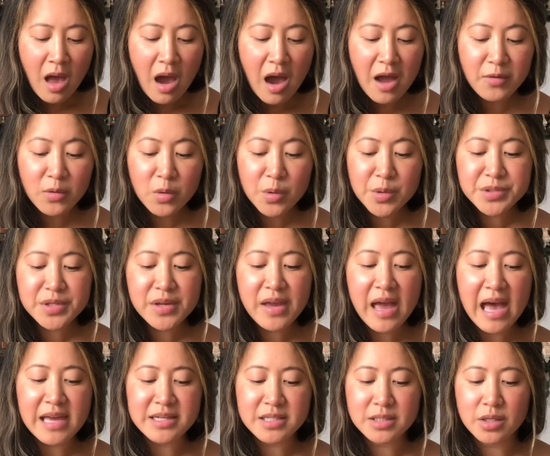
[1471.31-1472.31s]
I also
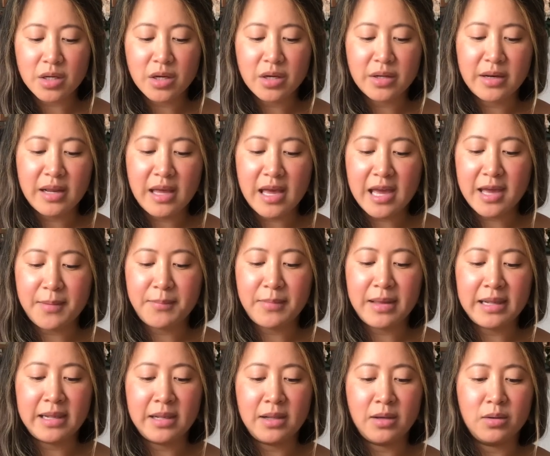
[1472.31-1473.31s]
added on
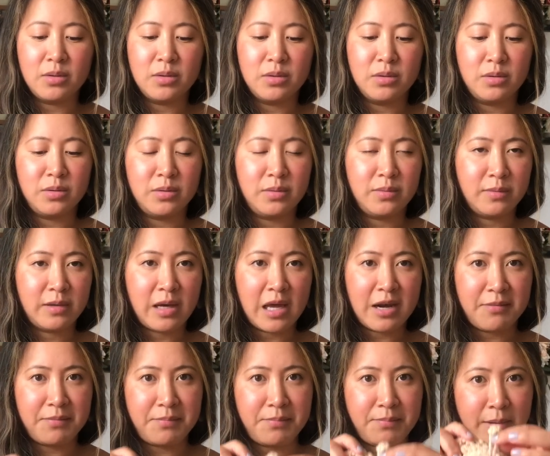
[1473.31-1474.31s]
a little
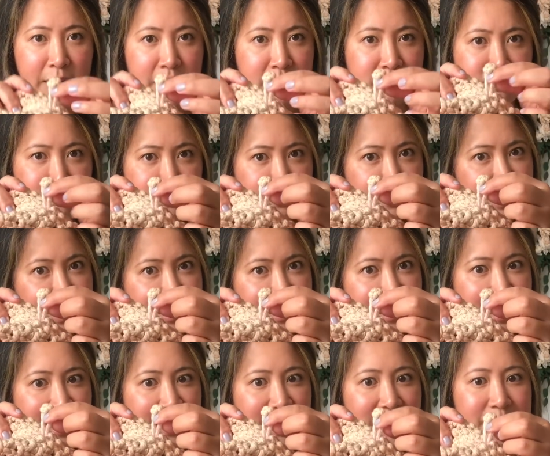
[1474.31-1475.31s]
kind of button thing
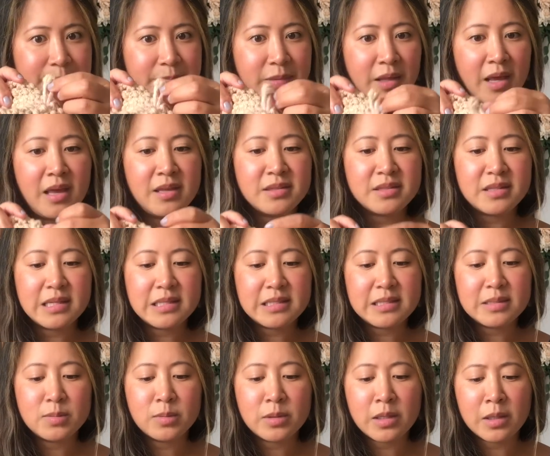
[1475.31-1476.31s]
here. So this
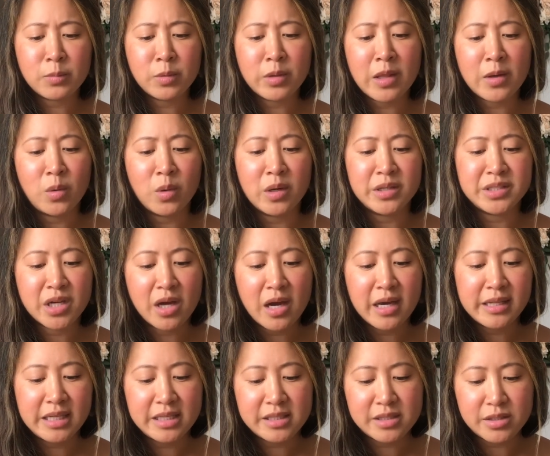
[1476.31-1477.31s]
is what I call a
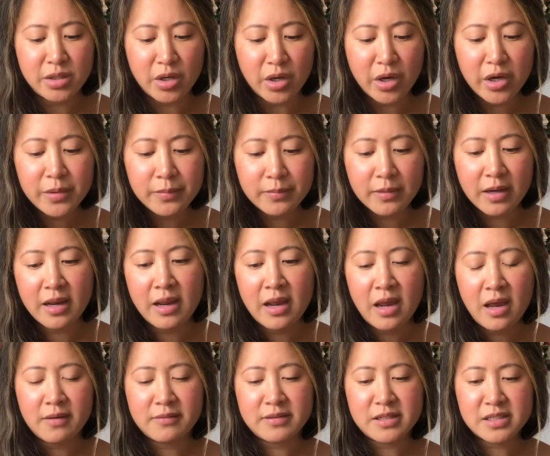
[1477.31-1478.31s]
Chinese knot.
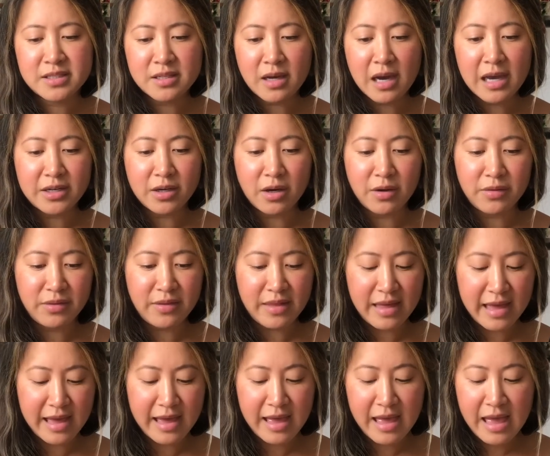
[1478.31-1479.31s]
I just tied it on
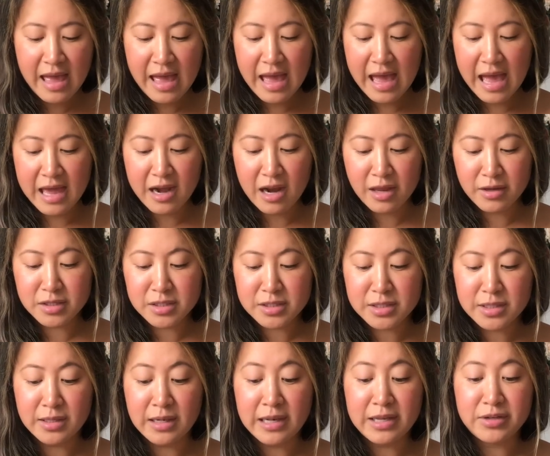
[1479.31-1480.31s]
there, and I just
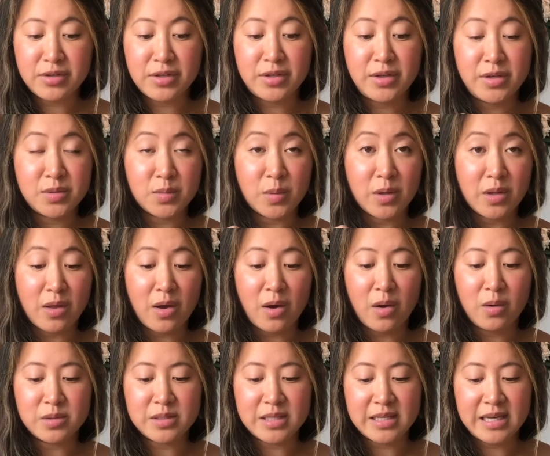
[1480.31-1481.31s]
literally use one of the
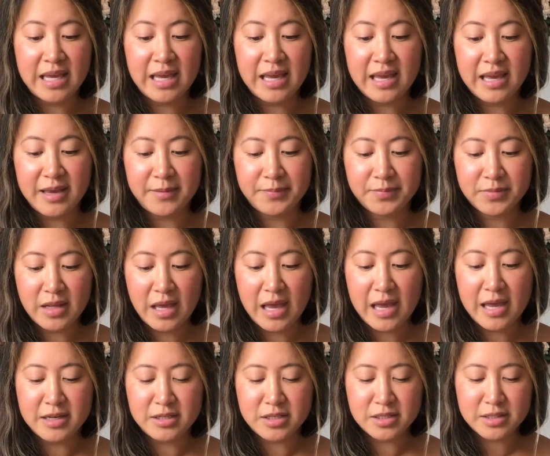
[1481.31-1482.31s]
holes in here
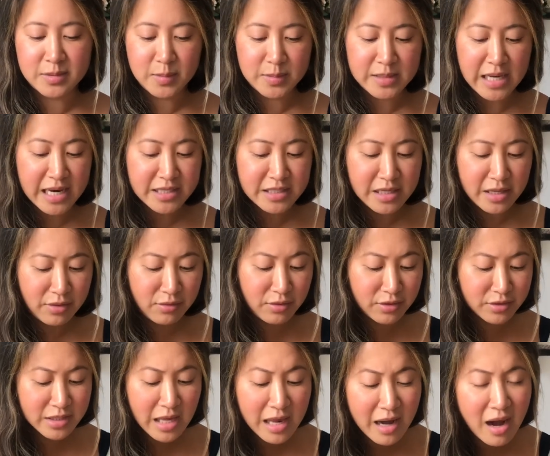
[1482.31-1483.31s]
and just to attach that food,
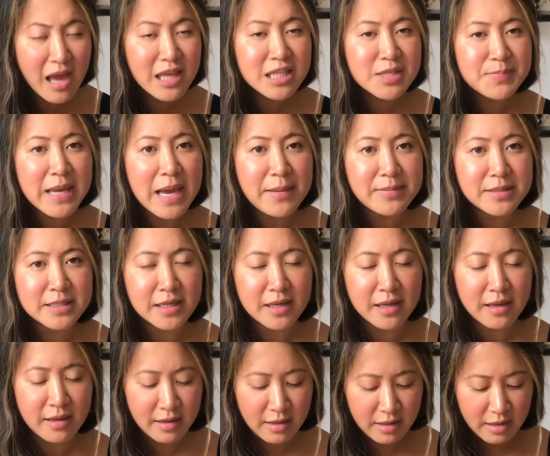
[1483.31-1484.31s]
because I like to be able
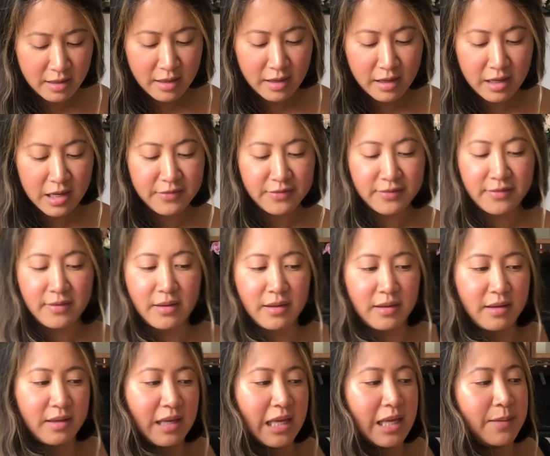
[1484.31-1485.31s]
to kind of
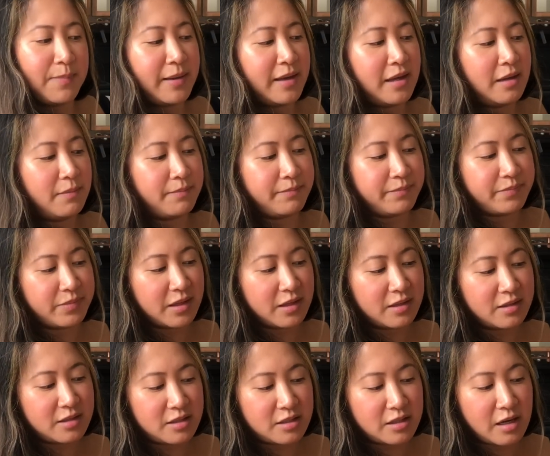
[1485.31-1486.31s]
keep it
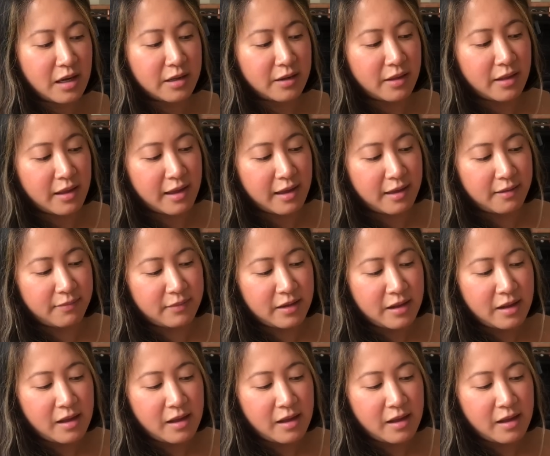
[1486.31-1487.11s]
shut there.